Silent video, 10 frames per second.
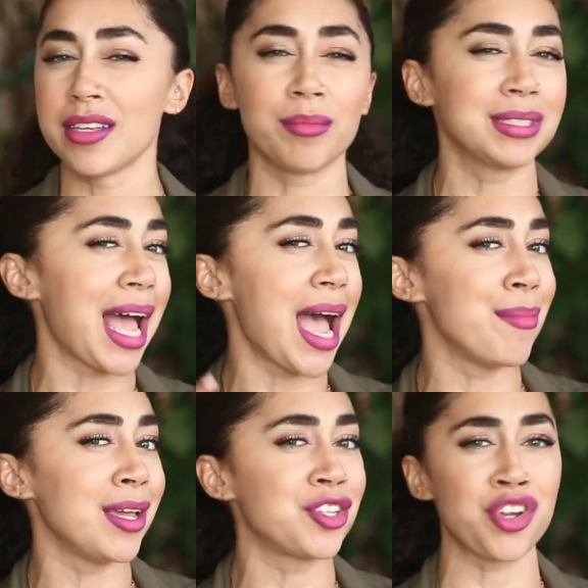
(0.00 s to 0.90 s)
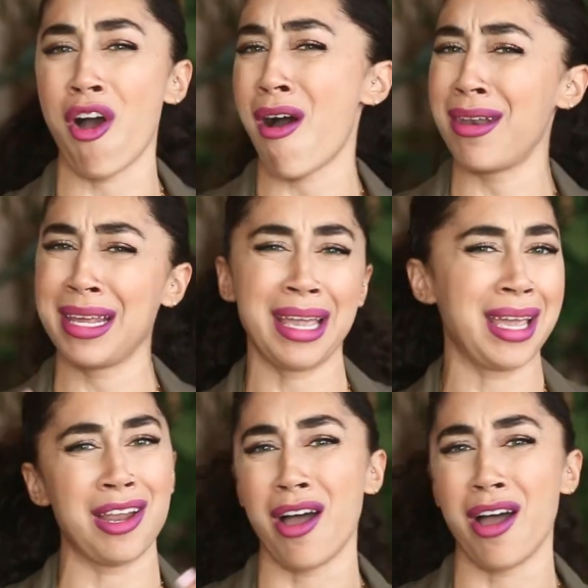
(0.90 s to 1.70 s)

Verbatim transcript: sometime-ish, on again,